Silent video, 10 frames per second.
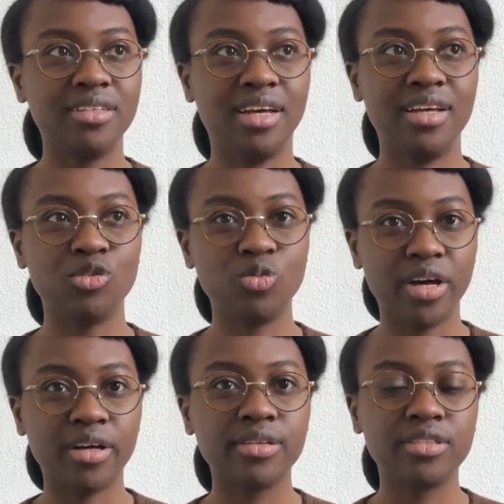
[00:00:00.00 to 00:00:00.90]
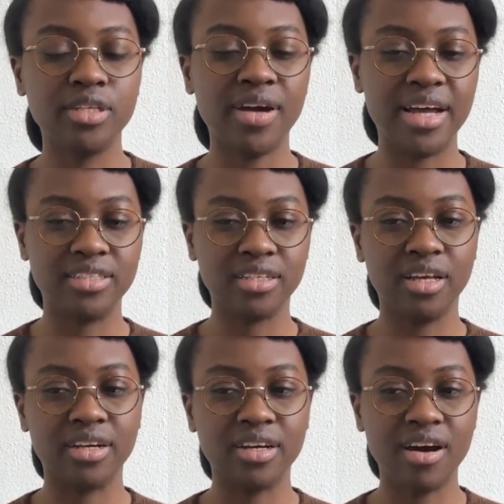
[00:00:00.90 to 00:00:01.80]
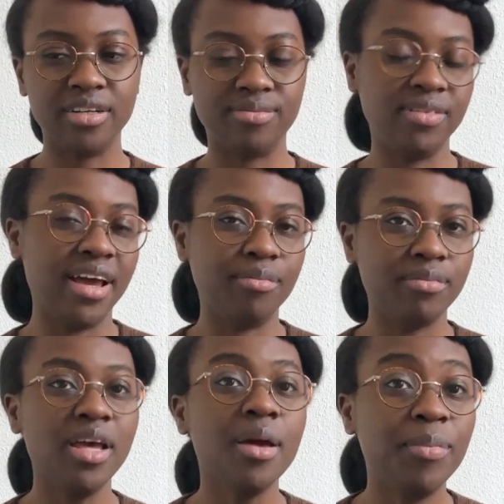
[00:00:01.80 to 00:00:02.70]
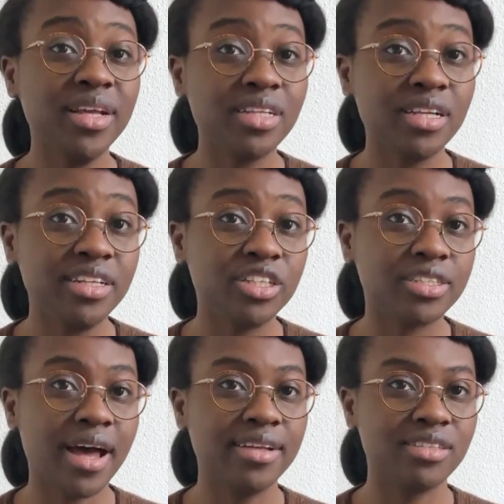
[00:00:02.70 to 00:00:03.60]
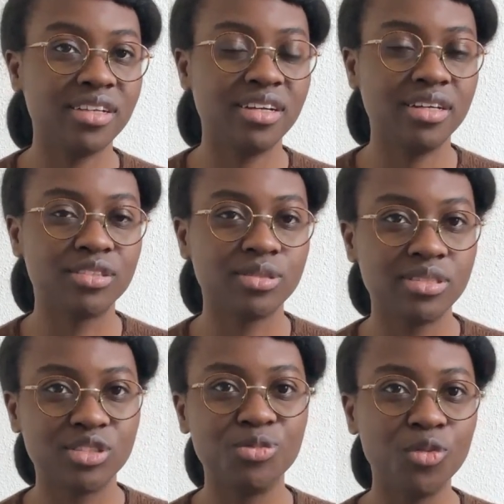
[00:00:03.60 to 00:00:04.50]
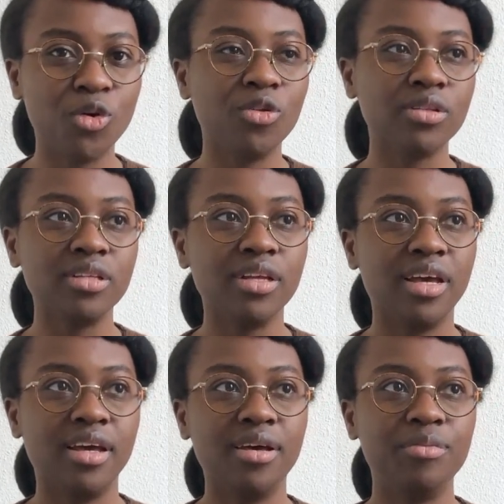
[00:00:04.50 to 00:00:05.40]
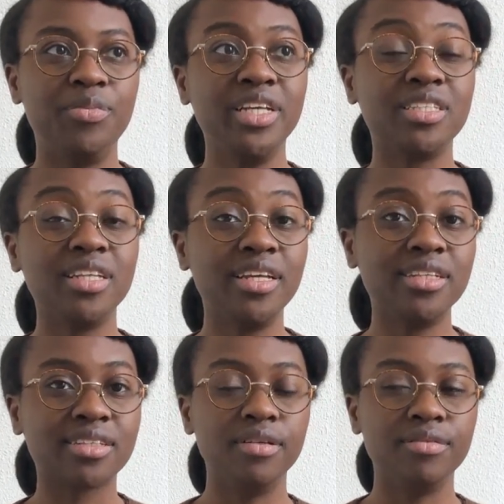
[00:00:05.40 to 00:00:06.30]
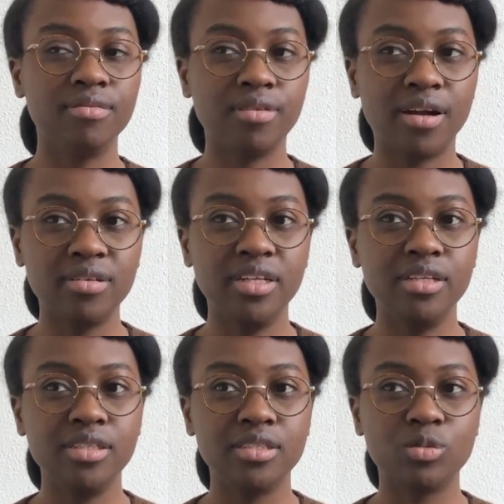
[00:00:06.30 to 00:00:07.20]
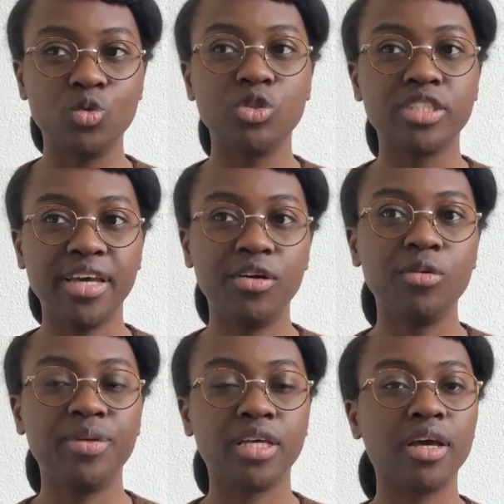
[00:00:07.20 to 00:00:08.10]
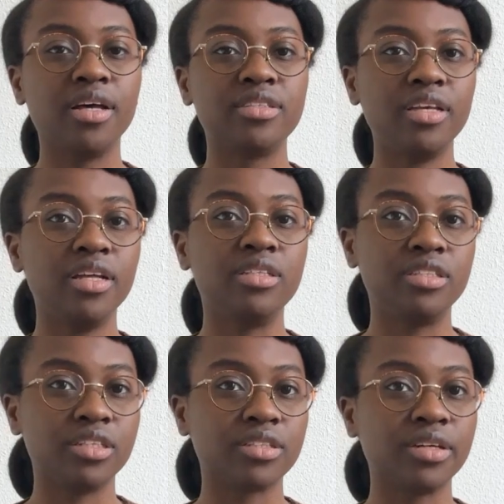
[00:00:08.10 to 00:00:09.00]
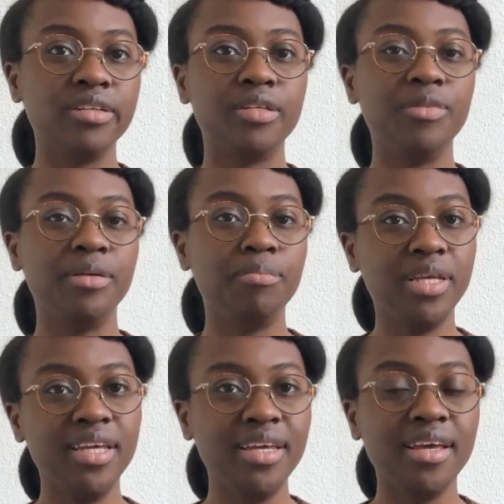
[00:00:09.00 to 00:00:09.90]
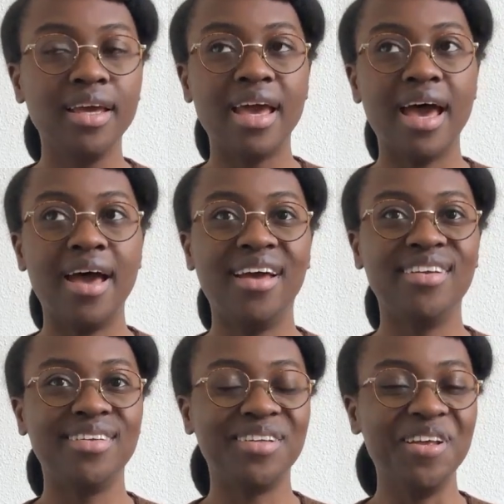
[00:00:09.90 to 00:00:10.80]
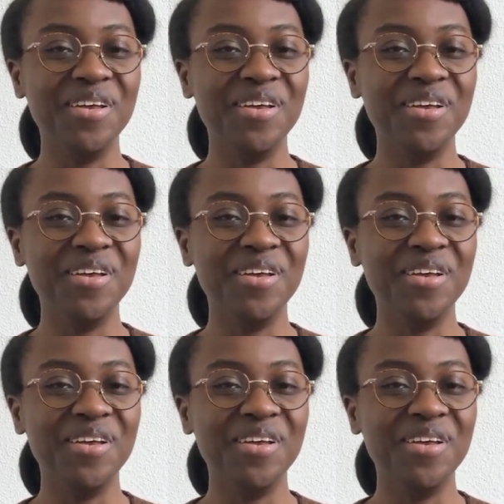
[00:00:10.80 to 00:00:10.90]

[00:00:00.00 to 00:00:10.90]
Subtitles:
as well. So as a kind of, yeah, basically just as a small business, very small scale, because it's just going to be me and